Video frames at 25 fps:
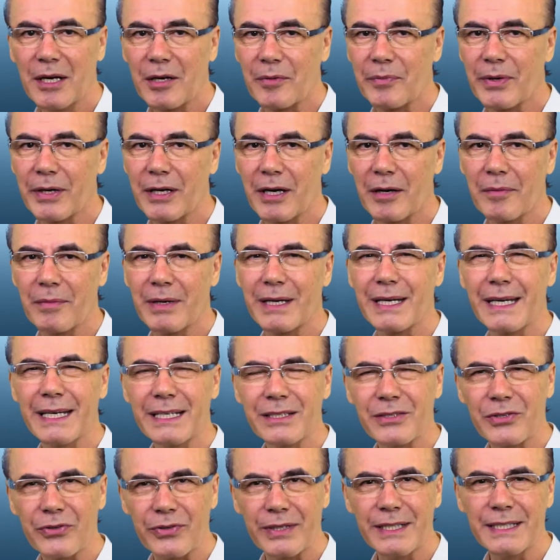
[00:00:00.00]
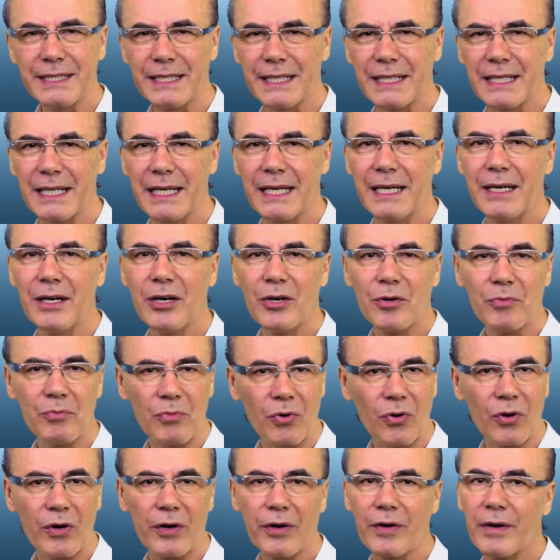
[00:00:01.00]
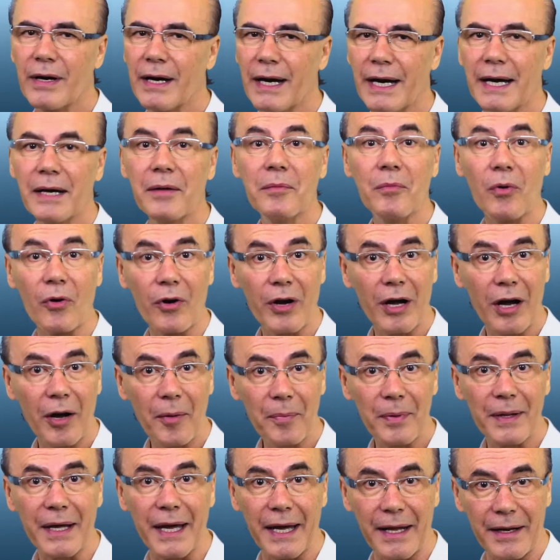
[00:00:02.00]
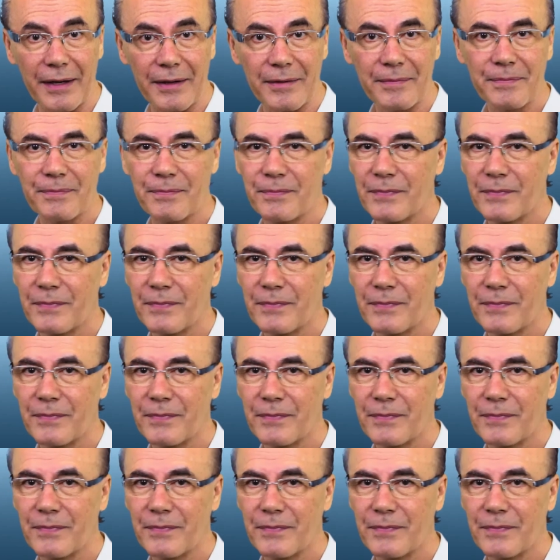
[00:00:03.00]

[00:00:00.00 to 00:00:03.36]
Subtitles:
becoming increasingly more and more complicated.